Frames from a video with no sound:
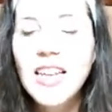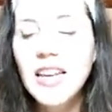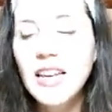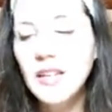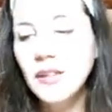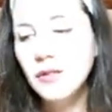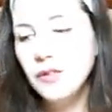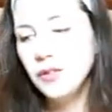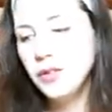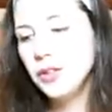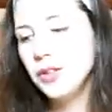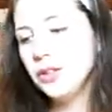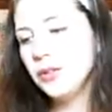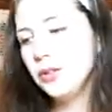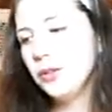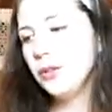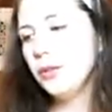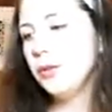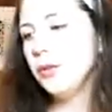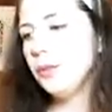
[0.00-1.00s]
And for
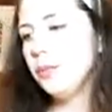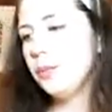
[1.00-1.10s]
you